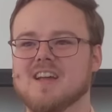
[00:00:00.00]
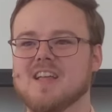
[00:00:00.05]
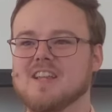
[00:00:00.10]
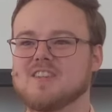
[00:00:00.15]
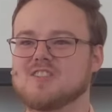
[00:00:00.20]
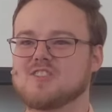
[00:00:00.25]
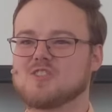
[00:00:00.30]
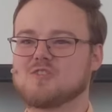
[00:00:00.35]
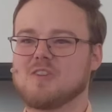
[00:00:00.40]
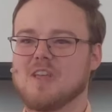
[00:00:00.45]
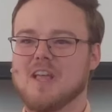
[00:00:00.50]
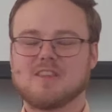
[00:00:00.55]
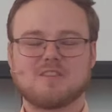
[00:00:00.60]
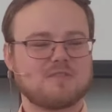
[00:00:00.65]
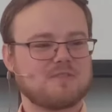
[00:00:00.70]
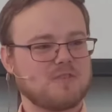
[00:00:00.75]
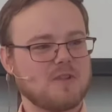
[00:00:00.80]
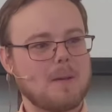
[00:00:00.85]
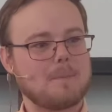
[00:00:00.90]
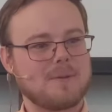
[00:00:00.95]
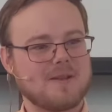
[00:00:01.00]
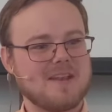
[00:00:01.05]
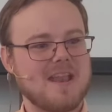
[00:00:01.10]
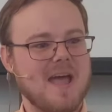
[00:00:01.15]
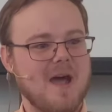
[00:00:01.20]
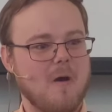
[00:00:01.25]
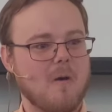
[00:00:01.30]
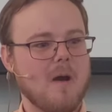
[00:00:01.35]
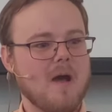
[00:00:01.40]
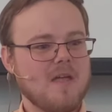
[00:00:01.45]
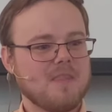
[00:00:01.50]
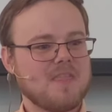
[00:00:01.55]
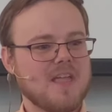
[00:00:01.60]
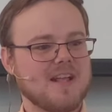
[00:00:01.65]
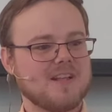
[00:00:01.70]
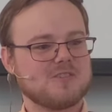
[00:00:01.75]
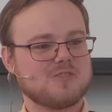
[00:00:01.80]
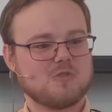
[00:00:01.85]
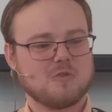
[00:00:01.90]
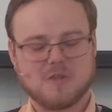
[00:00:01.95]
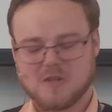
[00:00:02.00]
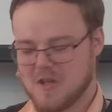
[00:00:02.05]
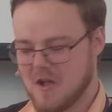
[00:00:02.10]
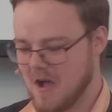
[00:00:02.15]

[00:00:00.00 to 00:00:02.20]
It's, it's flipped now, thanks to the